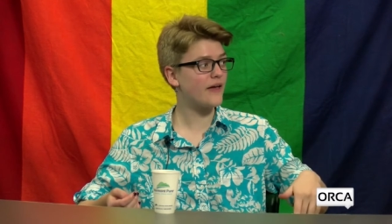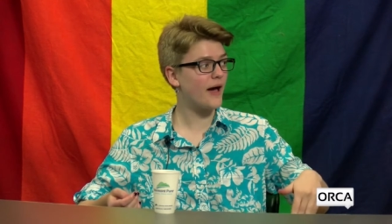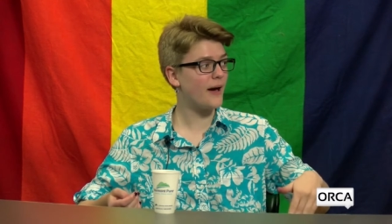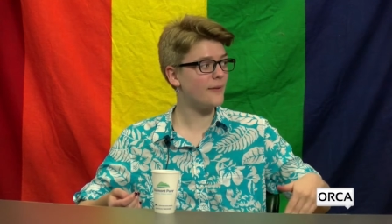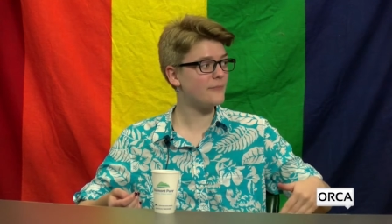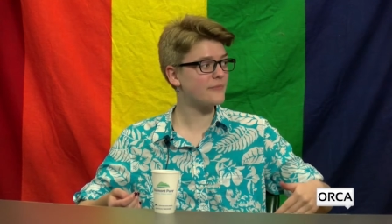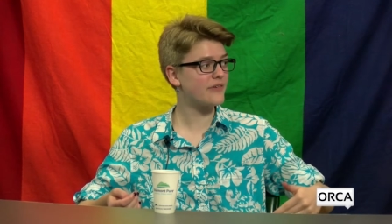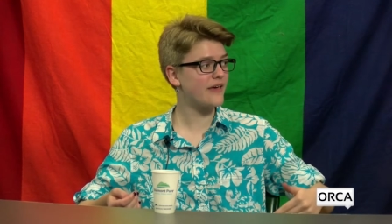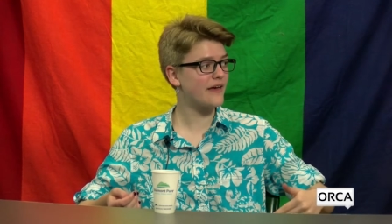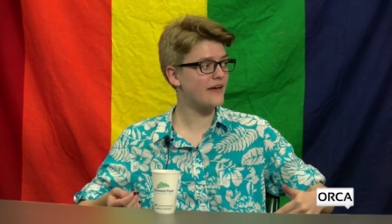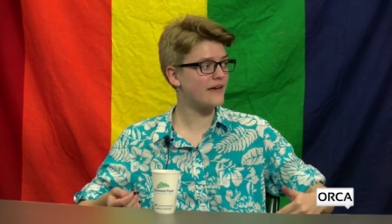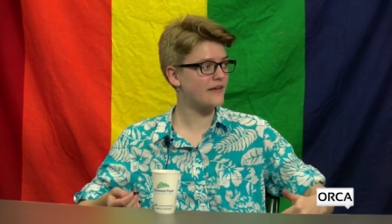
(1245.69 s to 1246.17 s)
Like,
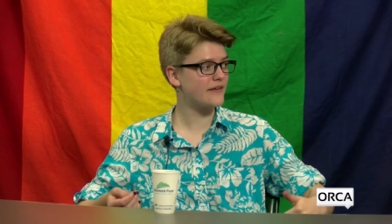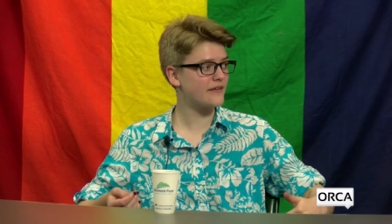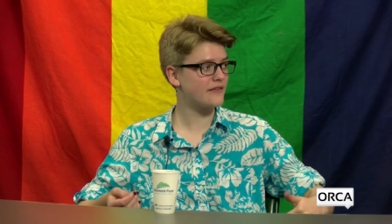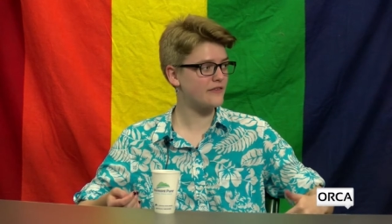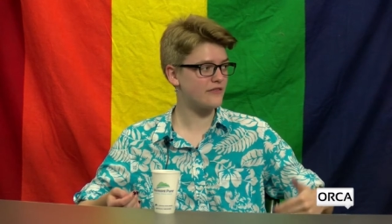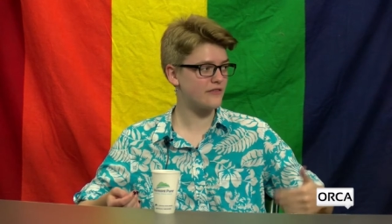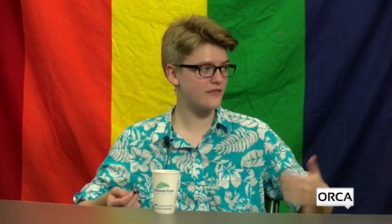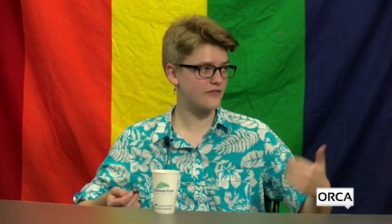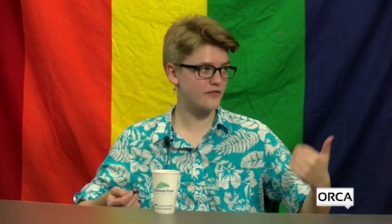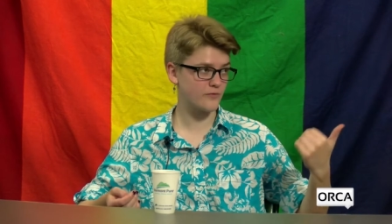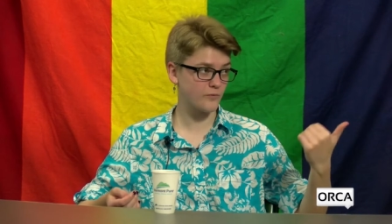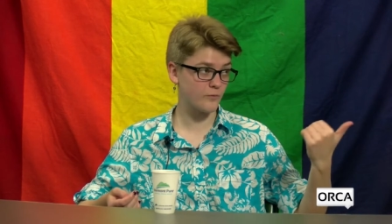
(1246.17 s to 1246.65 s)
I'm saying,
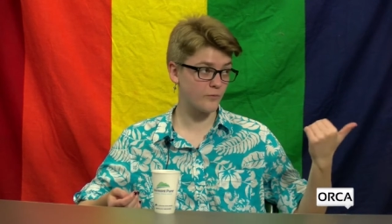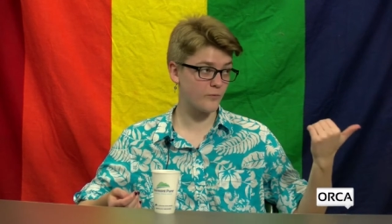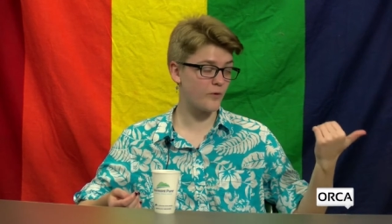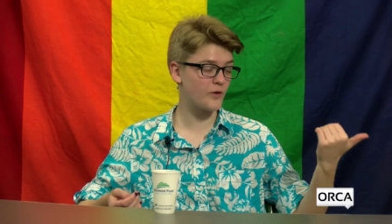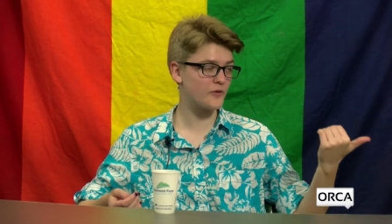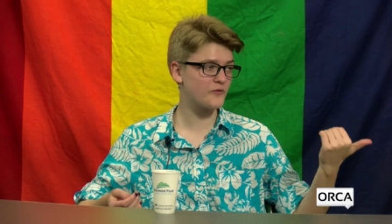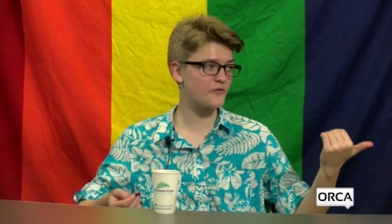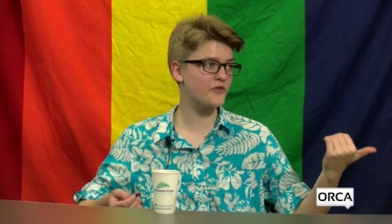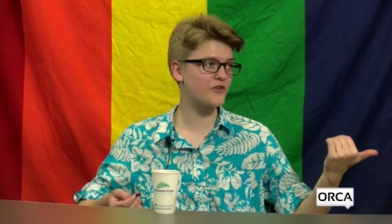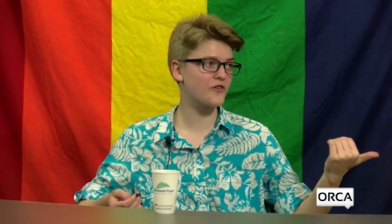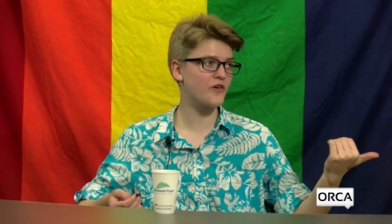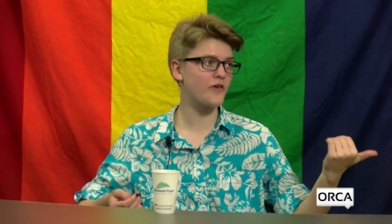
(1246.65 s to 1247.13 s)
it's, well,
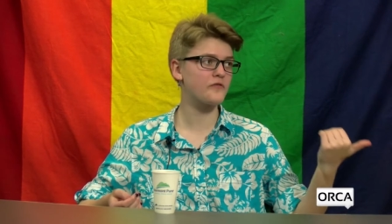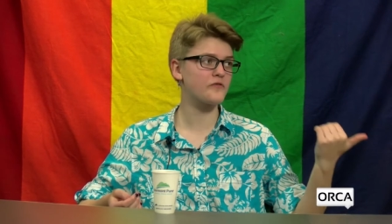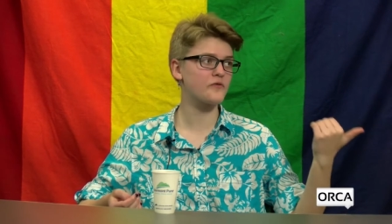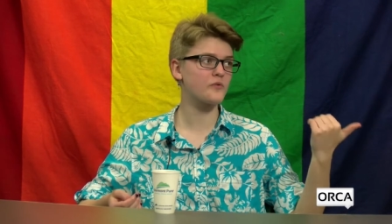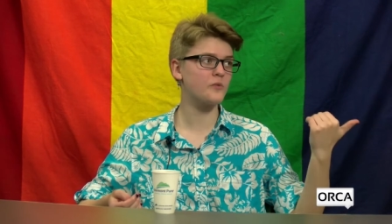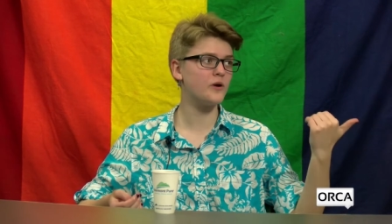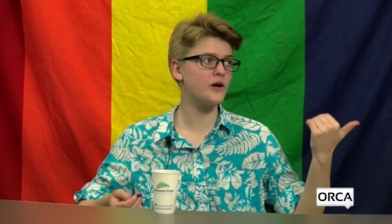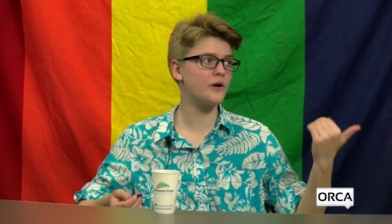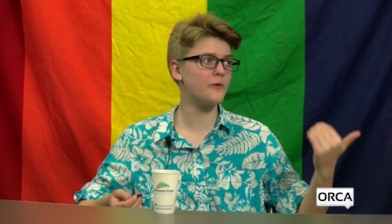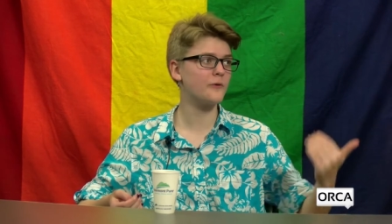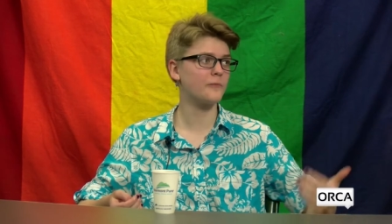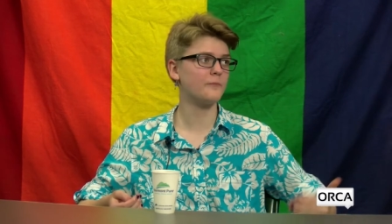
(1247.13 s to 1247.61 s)
first off, it's
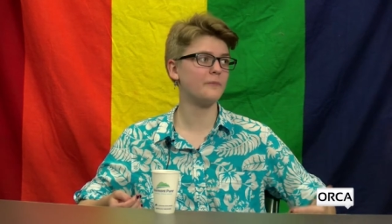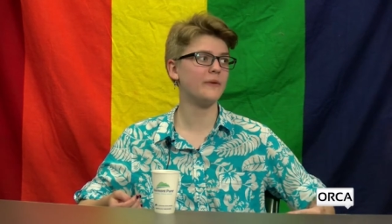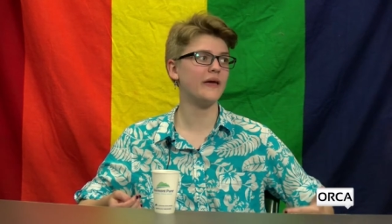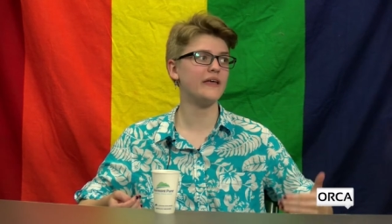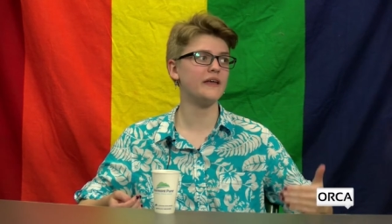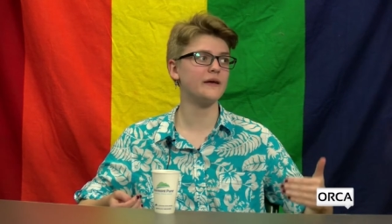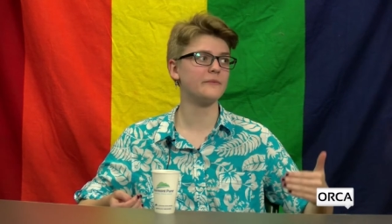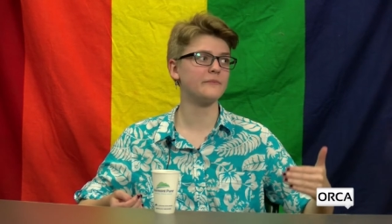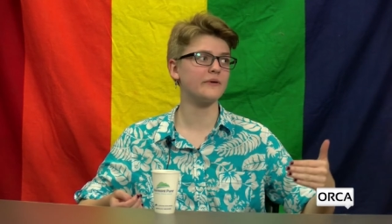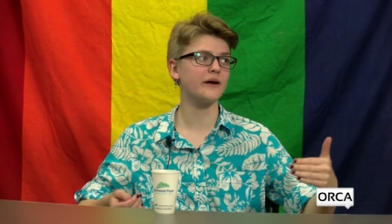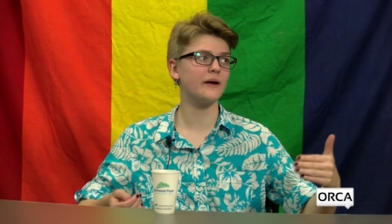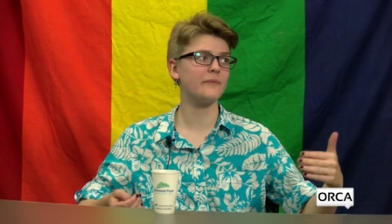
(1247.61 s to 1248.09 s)
queer
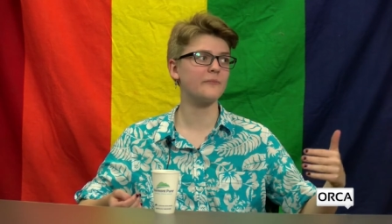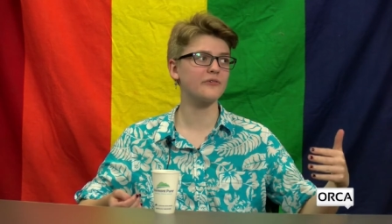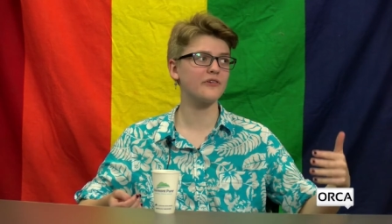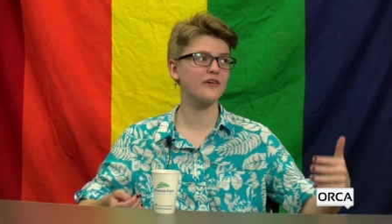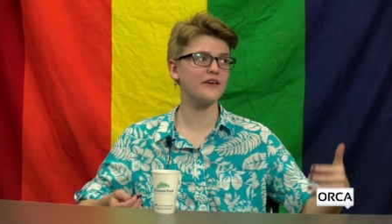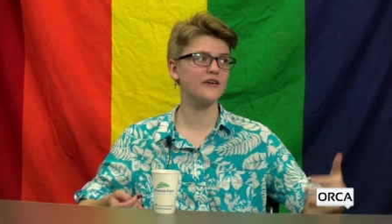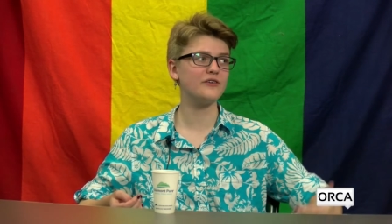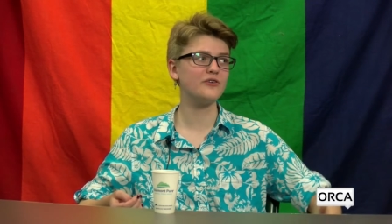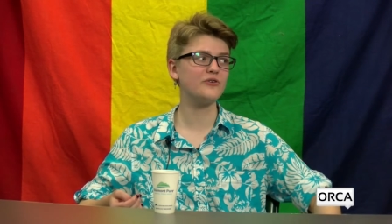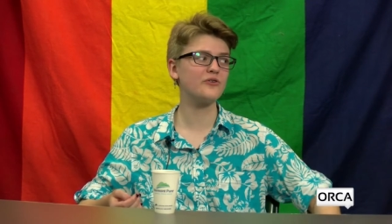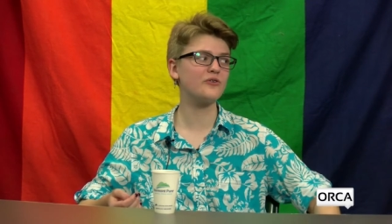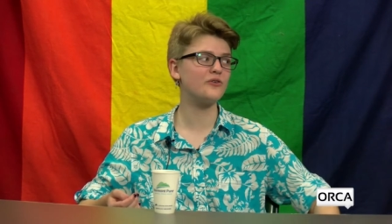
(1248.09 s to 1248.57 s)
baiting, but I'm
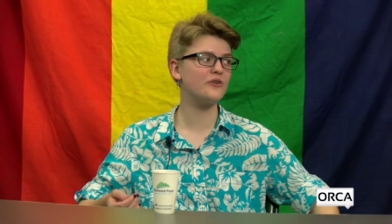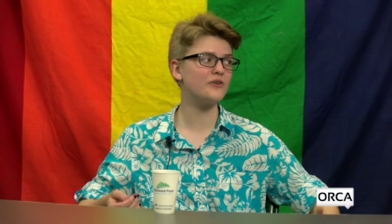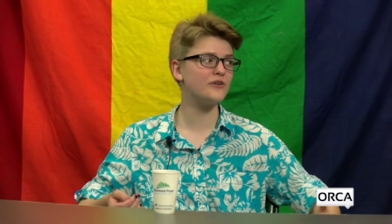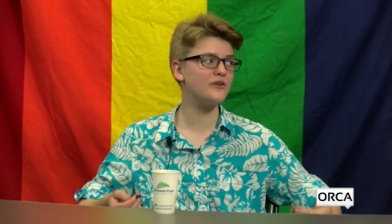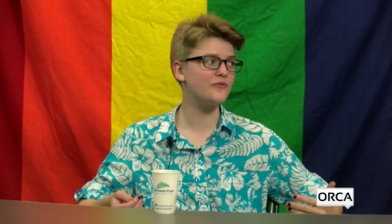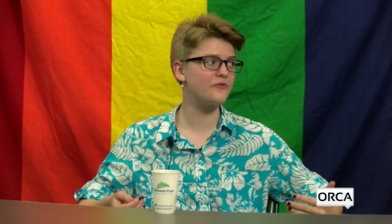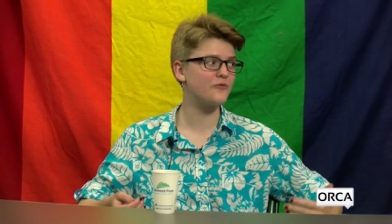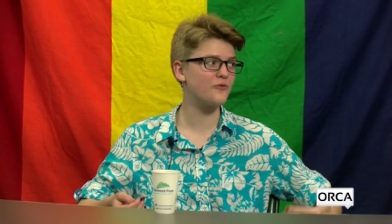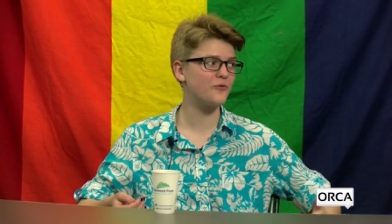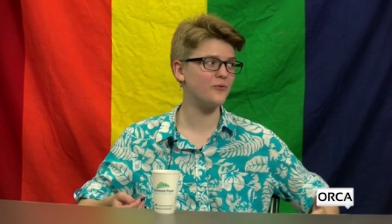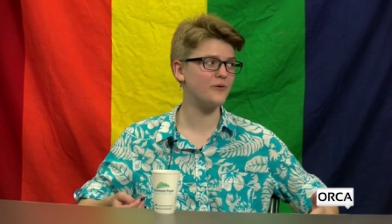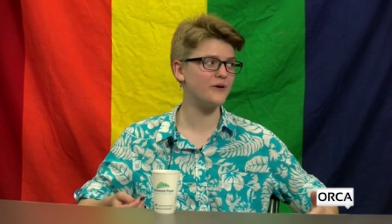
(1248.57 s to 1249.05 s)
saying you could
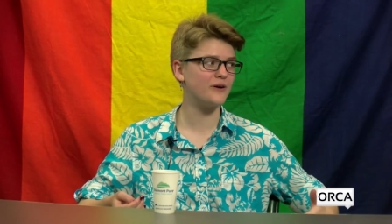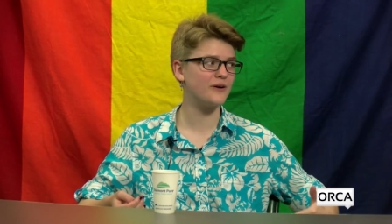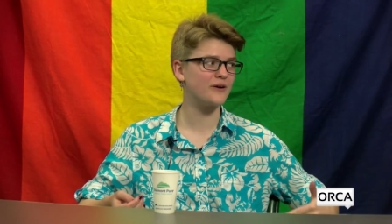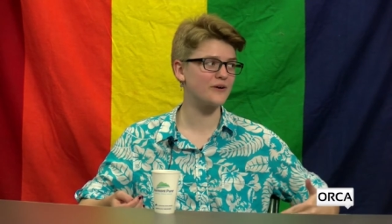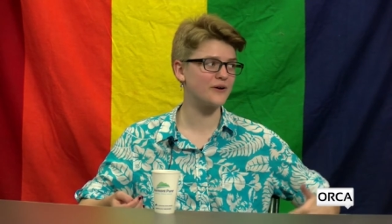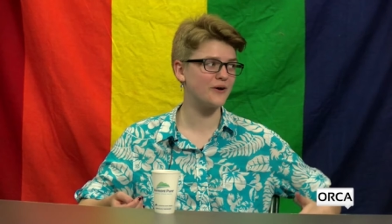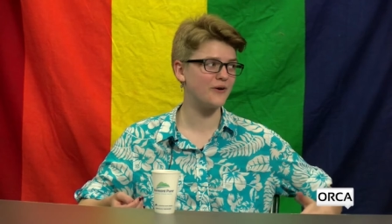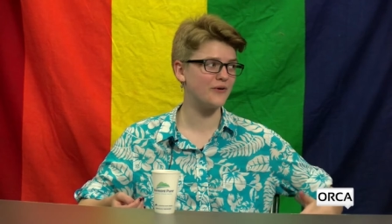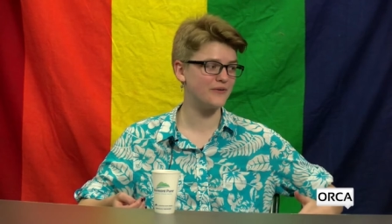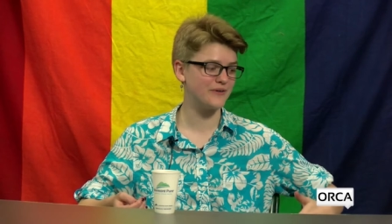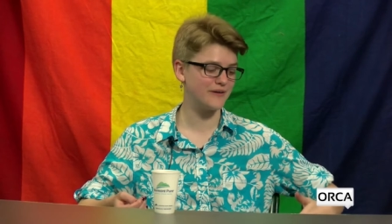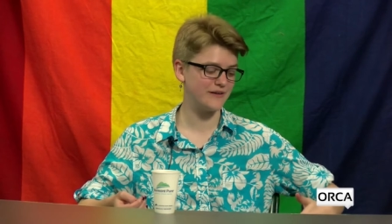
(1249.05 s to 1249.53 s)
have queer
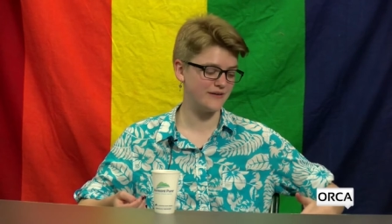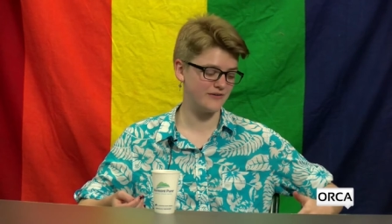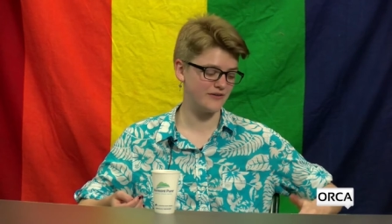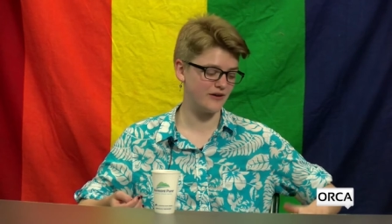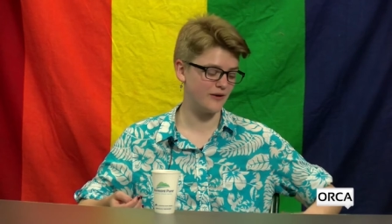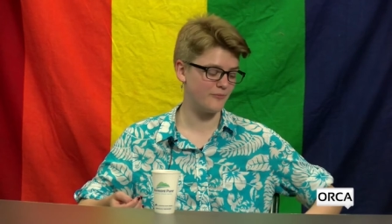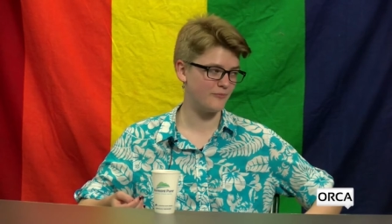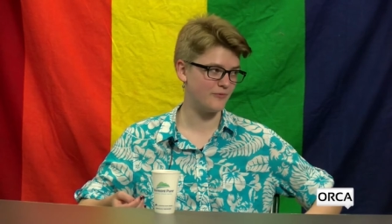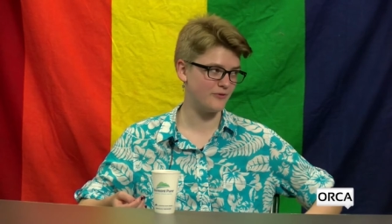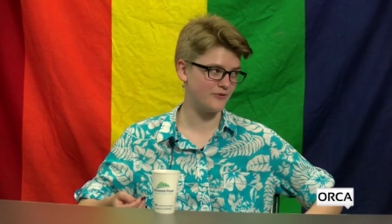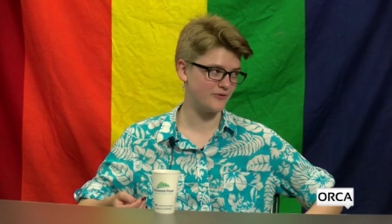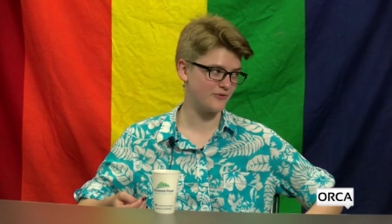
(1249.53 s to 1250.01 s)
coded
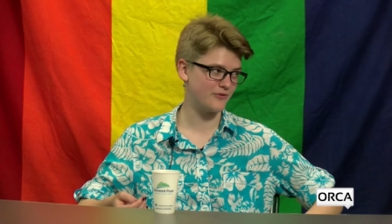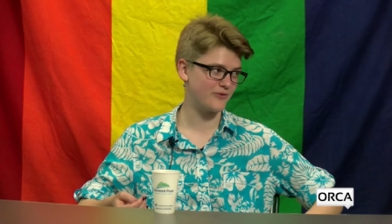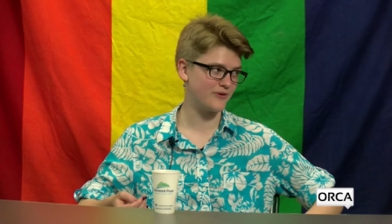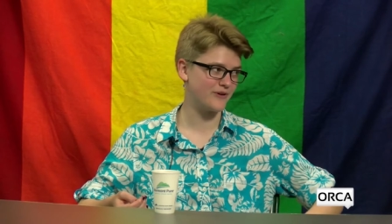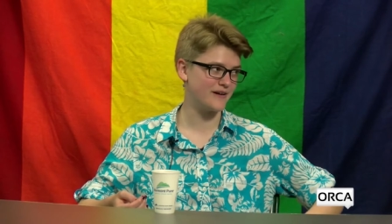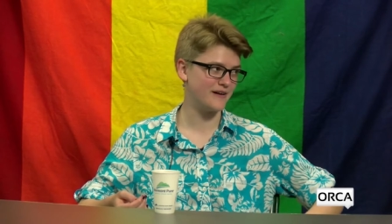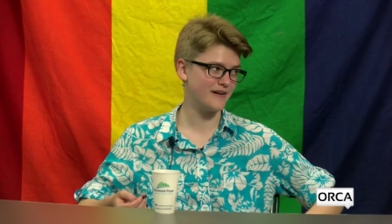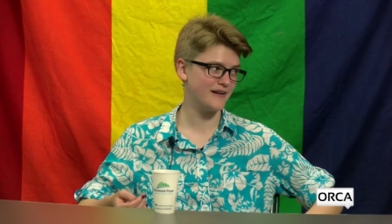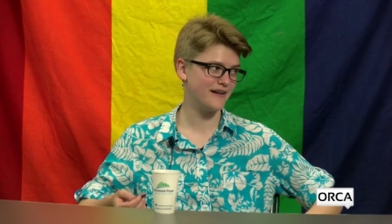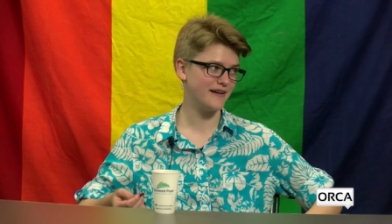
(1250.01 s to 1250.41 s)
Dumbledore.